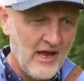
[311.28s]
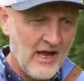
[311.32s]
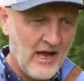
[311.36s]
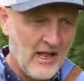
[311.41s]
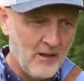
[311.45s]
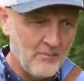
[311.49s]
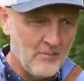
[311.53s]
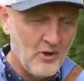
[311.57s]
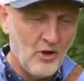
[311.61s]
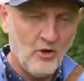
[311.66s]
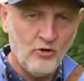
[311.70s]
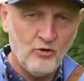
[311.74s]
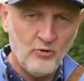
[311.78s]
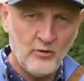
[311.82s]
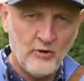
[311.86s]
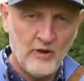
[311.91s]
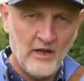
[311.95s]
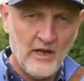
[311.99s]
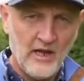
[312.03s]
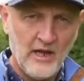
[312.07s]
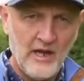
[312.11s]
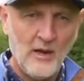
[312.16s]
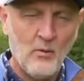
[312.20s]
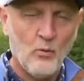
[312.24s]
I'll be honest with you,
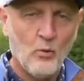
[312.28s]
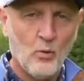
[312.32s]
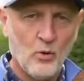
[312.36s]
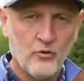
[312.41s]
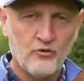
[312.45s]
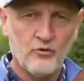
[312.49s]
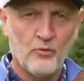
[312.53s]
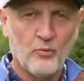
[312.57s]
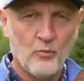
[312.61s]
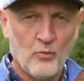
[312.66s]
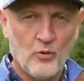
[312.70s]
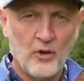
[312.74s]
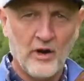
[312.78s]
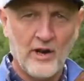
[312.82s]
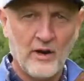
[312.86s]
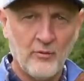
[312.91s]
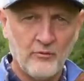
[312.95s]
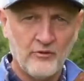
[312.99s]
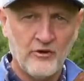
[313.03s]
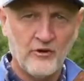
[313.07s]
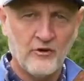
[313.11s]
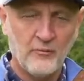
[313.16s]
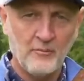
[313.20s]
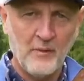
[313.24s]
it wasn't what I was
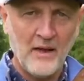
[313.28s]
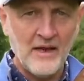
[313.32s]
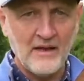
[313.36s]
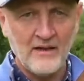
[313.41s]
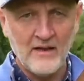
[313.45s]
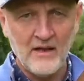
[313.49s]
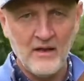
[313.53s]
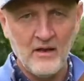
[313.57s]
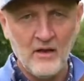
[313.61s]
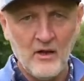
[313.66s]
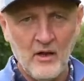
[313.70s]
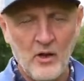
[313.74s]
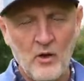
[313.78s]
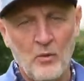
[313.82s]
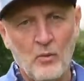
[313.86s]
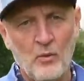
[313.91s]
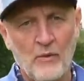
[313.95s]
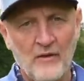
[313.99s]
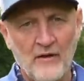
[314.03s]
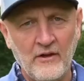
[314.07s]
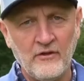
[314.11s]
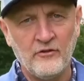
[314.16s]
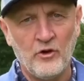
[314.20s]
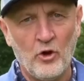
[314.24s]
expecting. When
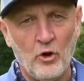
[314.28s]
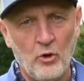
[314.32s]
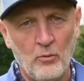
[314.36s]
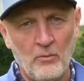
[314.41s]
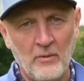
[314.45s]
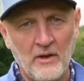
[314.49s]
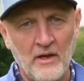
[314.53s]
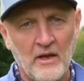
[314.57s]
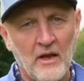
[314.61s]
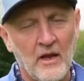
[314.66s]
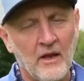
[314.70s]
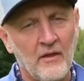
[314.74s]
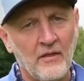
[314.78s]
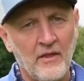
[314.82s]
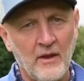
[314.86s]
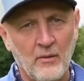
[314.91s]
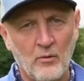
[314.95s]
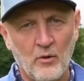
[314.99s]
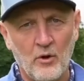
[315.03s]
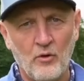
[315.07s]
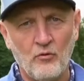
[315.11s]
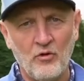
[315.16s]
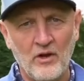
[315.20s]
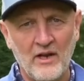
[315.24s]
they told me they
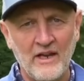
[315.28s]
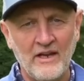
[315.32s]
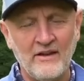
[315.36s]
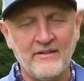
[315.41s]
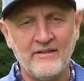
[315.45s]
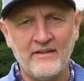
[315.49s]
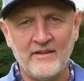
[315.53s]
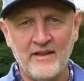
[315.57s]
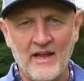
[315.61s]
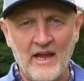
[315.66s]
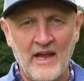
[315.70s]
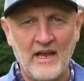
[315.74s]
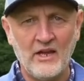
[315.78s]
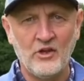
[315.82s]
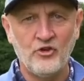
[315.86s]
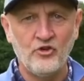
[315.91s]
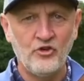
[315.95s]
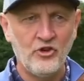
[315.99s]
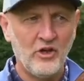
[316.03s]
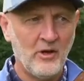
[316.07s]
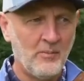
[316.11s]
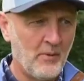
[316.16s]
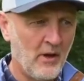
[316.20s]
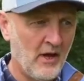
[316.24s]
were releasing a
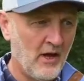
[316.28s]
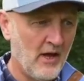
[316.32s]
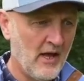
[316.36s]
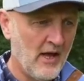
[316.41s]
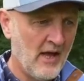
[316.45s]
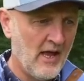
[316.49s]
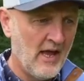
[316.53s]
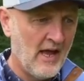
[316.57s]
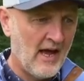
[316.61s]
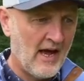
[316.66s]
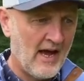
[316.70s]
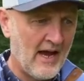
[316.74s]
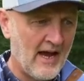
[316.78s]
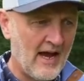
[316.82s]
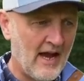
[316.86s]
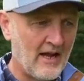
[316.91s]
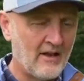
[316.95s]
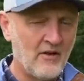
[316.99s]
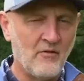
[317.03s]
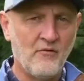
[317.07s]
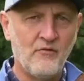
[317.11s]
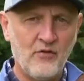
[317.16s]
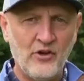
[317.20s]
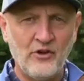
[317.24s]
chipper, I had
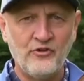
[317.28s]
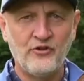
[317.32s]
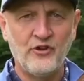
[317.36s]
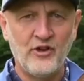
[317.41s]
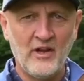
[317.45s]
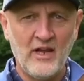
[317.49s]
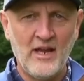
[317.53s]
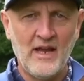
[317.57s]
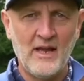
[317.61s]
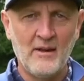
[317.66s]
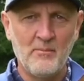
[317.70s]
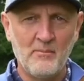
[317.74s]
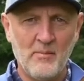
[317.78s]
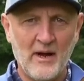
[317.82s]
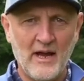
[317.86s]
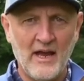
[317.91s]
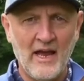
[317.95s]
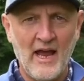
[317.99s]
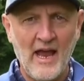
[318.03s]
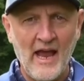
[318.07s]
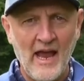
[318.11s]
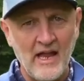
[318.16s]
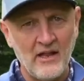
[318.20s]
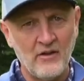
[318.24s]
a vision in my
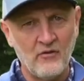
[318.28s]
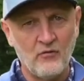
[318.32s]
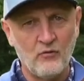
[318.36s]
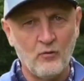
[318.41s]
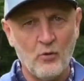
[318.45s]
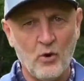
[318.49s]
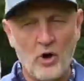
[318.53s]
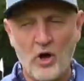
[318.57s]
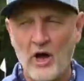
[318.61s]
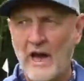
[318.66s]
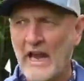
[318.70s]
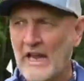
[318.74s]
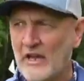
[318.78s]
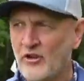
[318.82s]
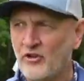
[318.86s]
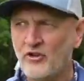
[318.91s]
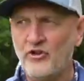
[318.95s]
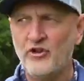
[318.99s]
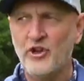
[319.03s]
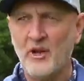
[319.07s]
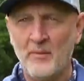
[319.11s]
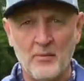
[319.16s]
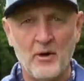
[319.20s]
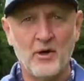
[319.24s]
head of what a
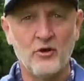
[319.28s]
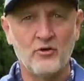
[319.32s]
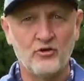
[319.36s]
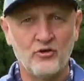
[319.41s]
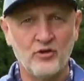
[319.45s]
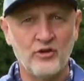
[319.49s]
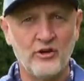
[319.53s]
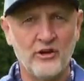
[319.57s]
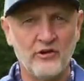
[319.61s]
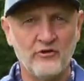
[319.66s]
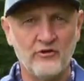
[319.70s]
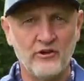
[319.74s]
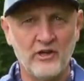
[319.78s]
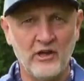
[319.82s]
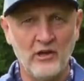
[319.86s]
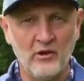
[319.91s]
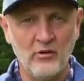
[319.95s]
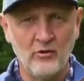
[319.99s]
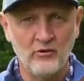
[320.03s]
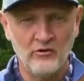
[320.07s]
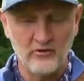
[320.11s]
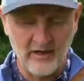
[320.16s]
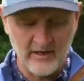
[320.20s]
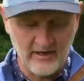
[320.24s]
chipper traditionally
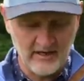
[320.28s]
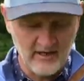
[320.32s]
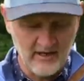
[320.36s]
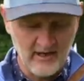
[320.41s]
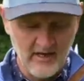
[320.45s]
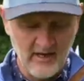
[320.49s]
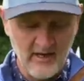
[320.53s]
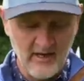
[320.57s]
looks like,